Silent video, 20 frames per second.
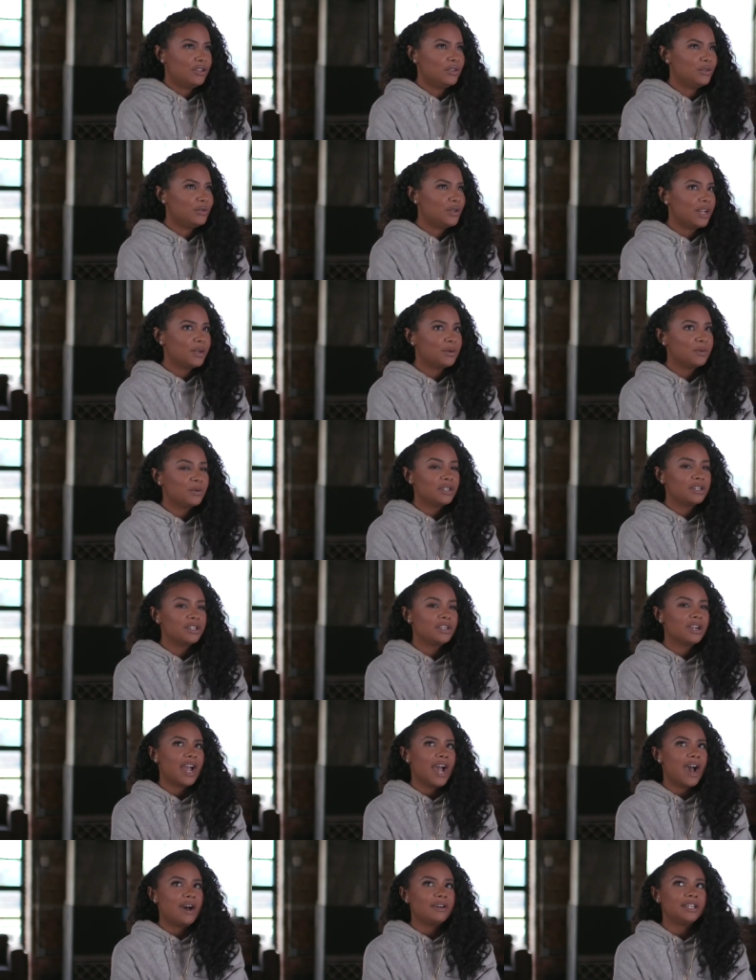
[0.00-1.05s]
You gotta
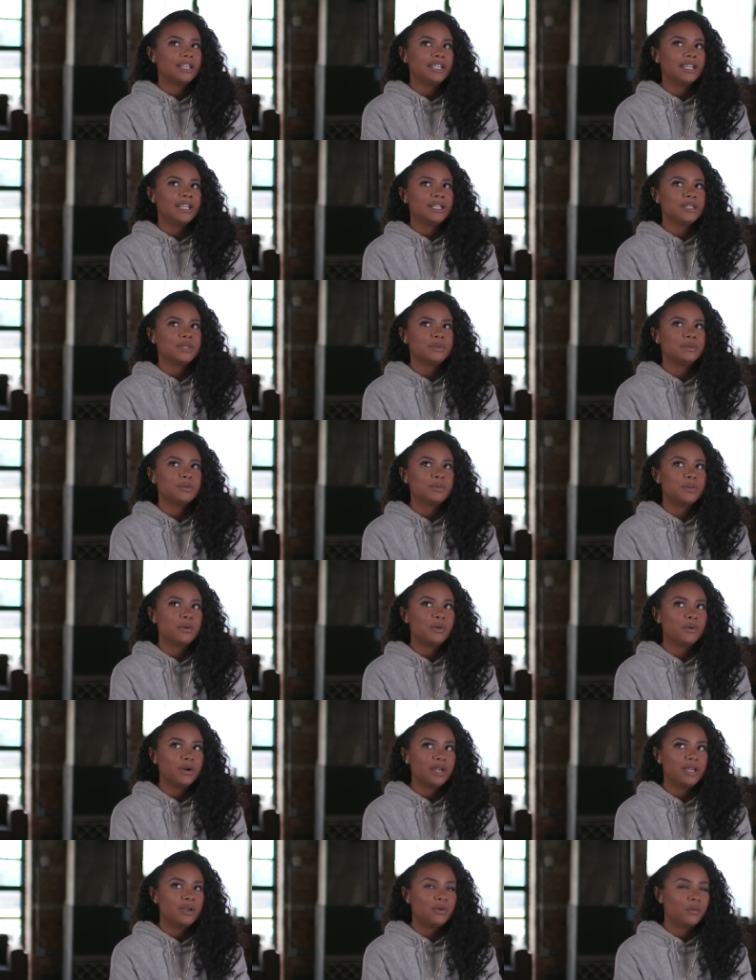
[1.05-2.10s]
wonder, how did it get to a
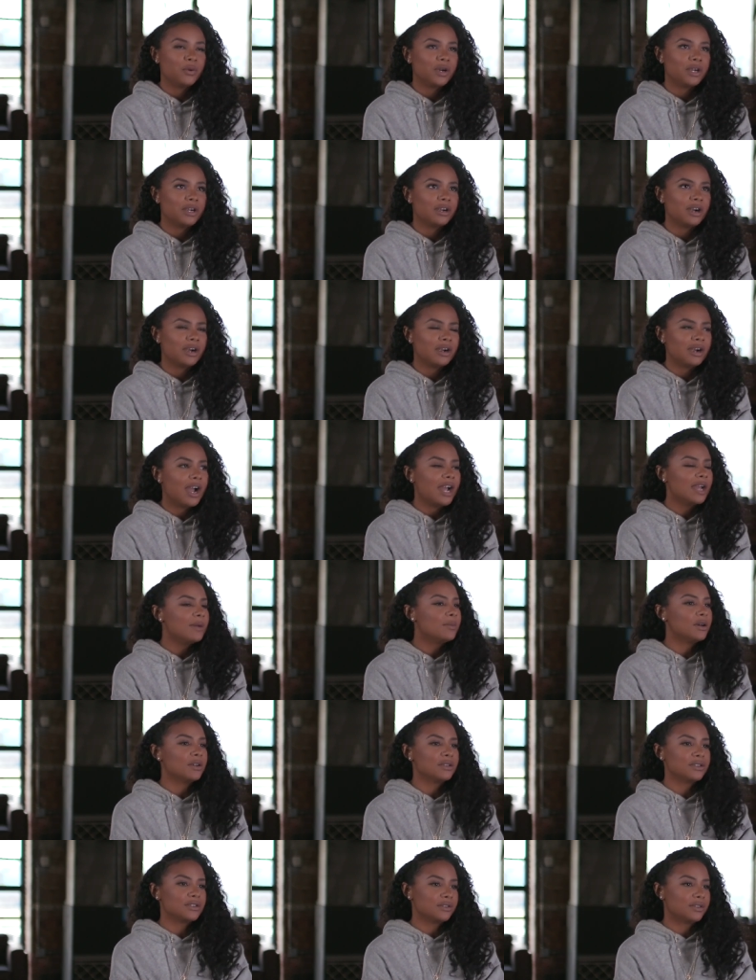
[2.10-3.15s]
point where our
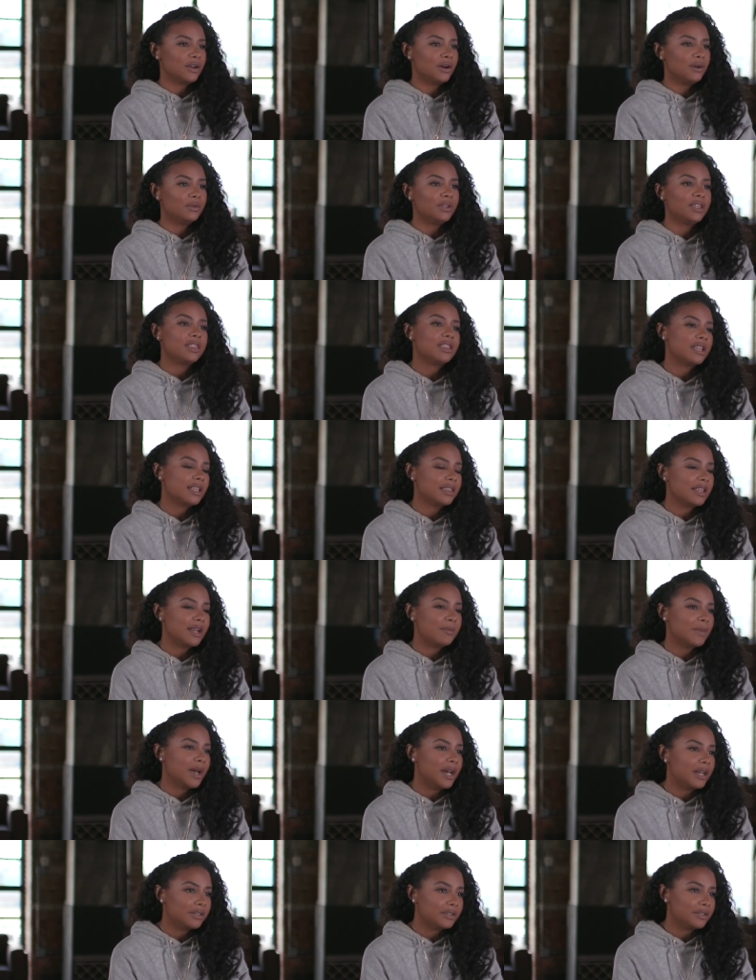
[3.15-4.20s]
eyeballs are the only thing that
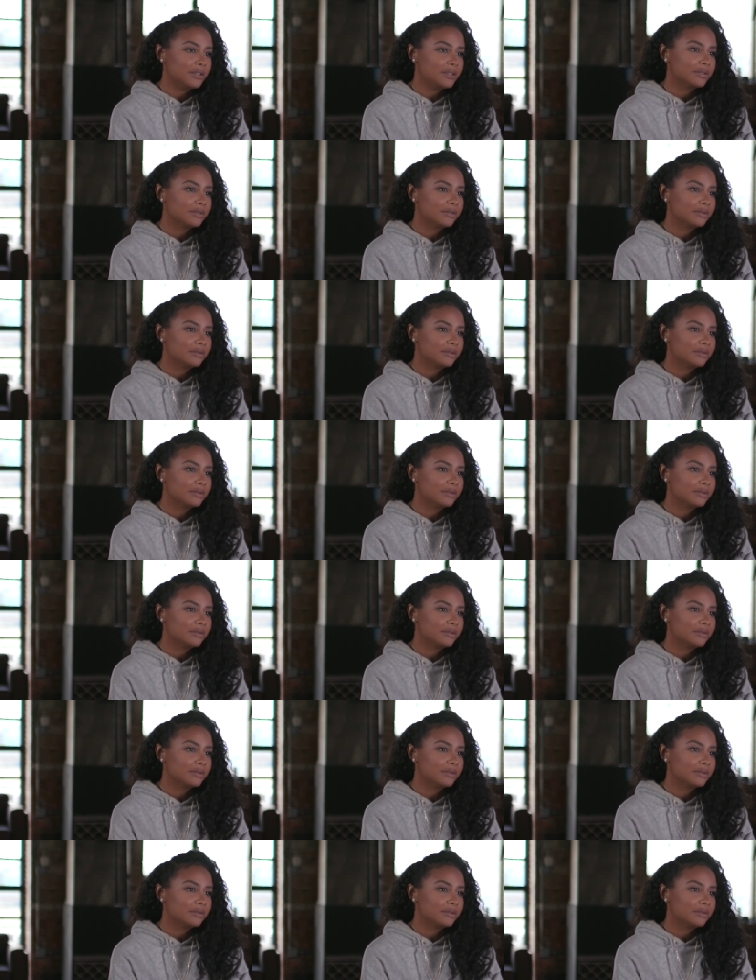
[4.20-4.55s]
mattered?